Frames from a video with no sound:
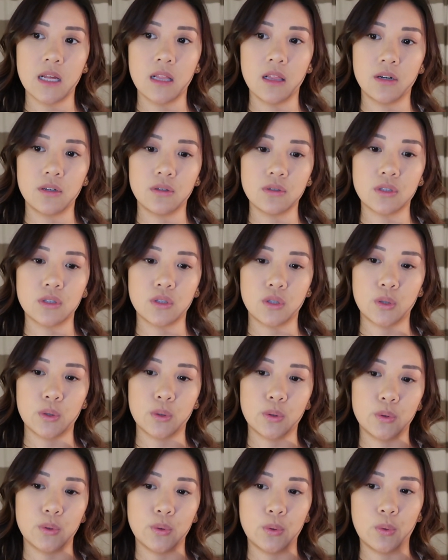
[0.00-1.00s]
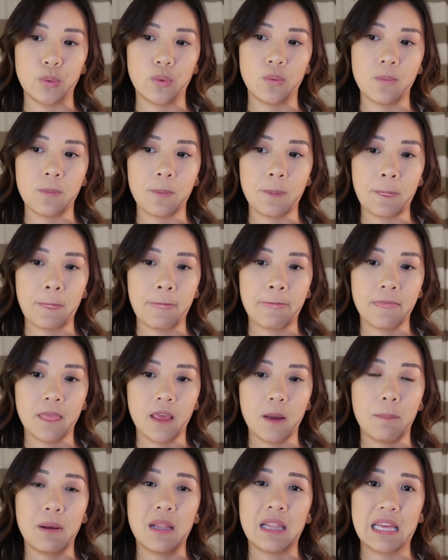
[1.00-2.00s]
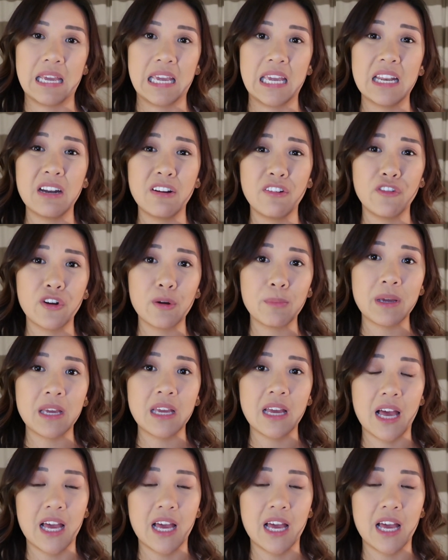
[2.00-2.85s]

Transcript: a little too plain for me.